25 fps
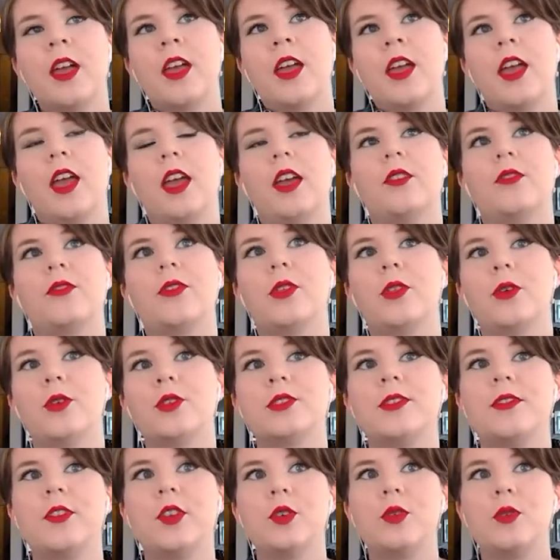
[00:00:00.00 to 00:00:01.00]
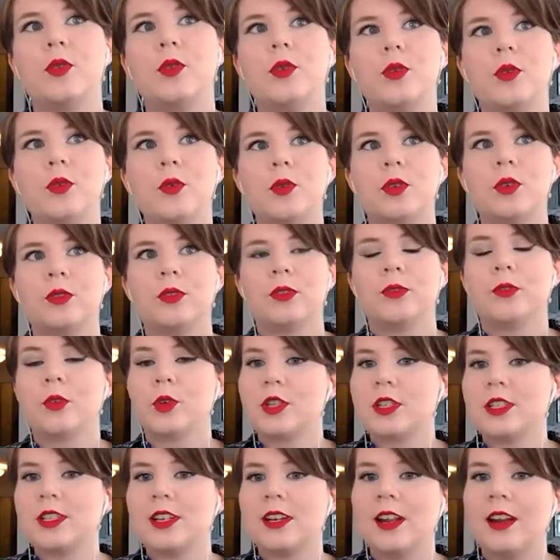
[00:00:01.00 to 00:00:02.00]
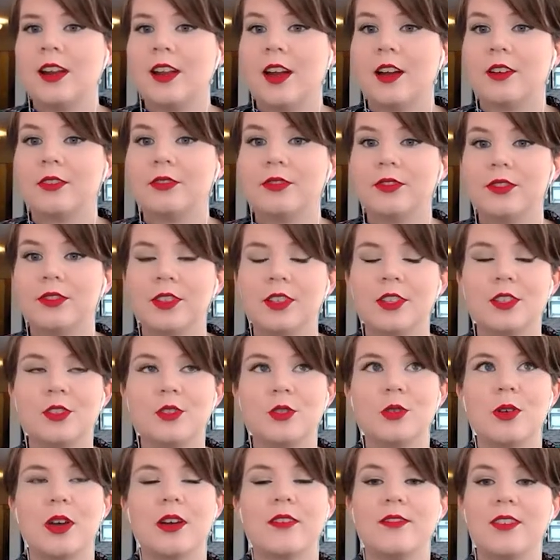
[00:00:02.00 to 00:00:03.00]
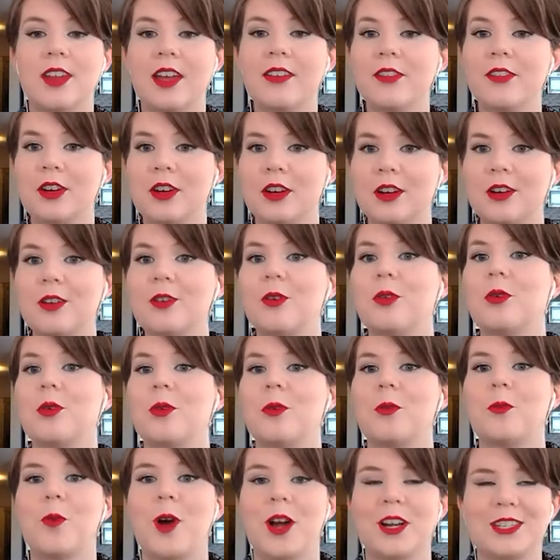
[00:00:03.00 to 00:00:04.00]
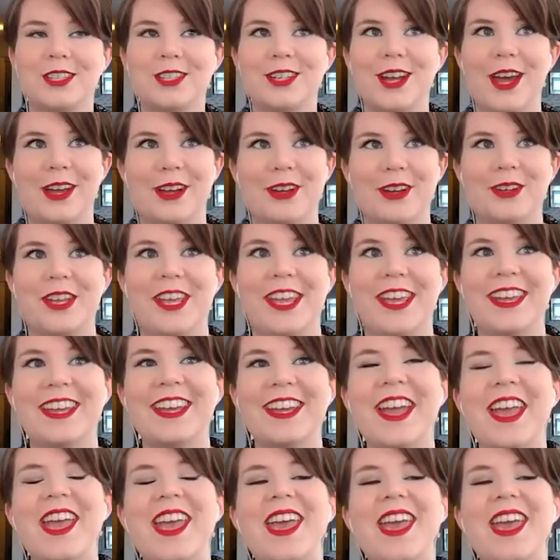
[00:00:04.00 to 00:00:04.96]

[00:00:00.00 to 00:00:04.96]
And for those of you who were fortunate enough to have never watched Tiger King,